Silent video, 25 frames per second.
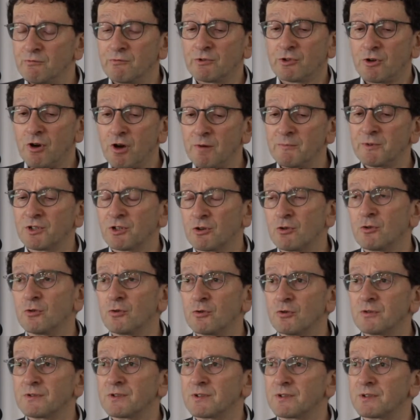
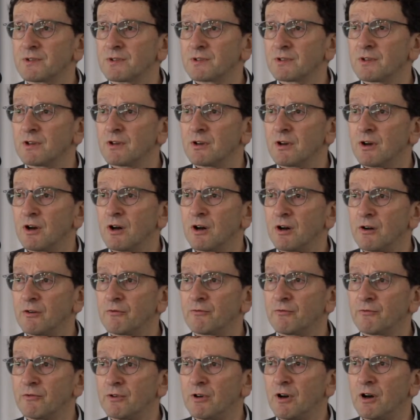causes
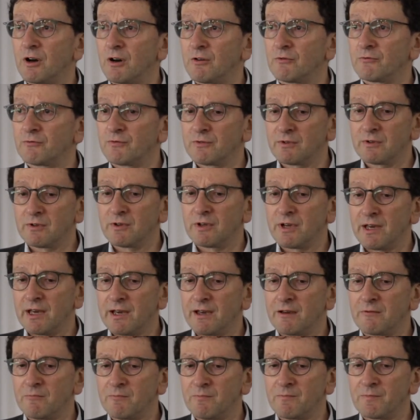of
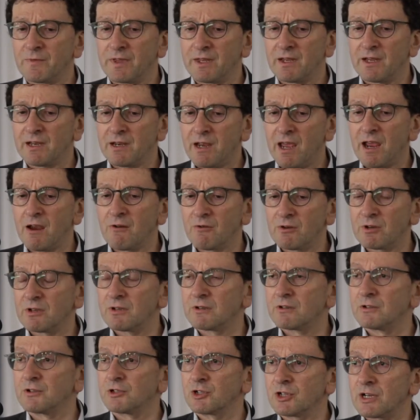
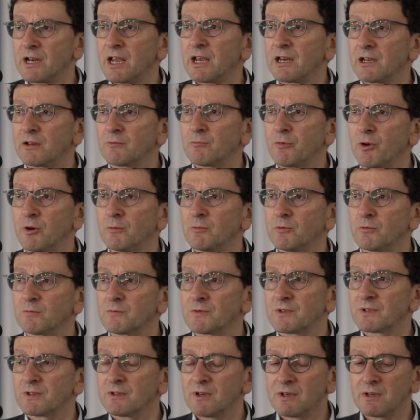inherited genetic
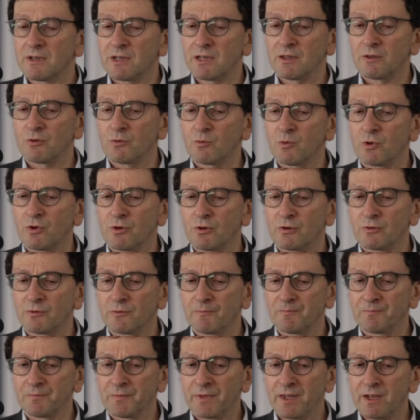problems in the world.
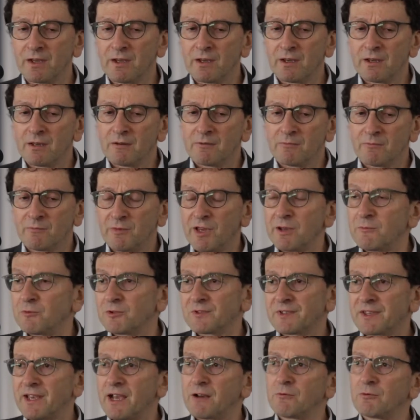And people
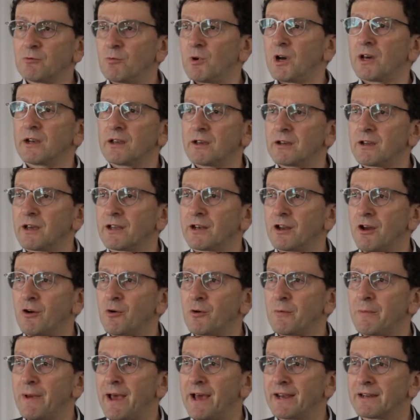say, well, why don't I
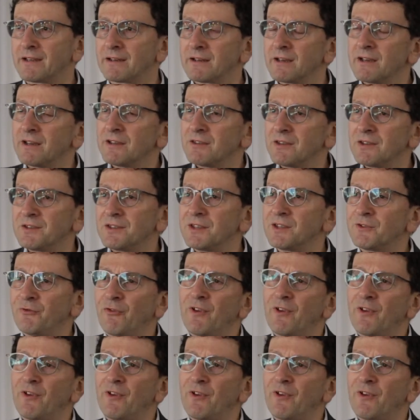know about it? This is